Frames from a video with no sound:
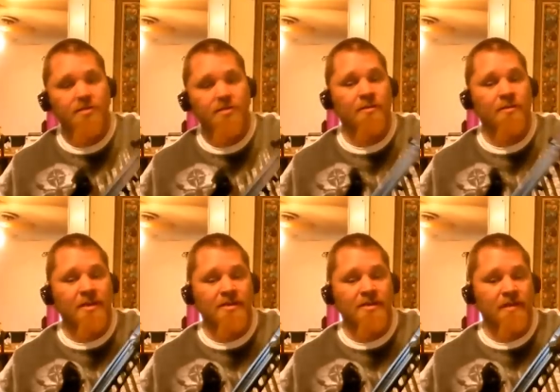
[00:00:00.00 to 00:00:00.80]
So it makes
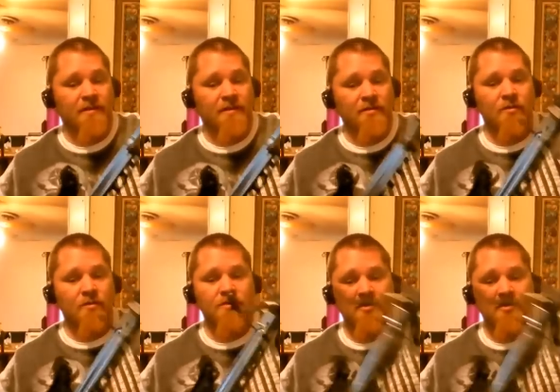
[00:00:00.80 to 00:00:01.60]
it even a little more
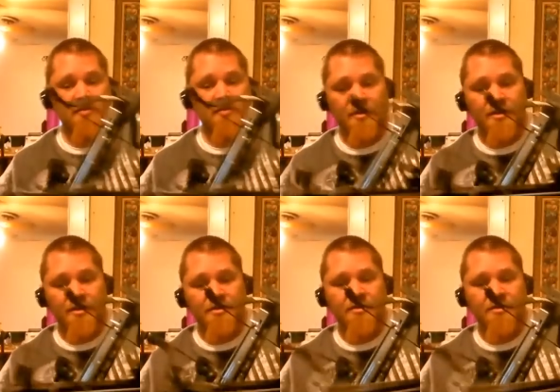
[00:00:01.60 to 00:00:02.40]
stronger than
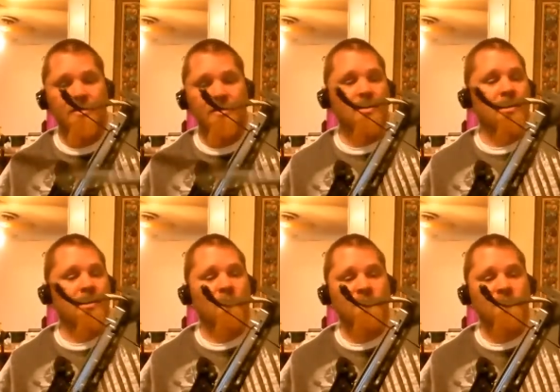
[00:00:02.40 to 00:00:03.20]
these. Most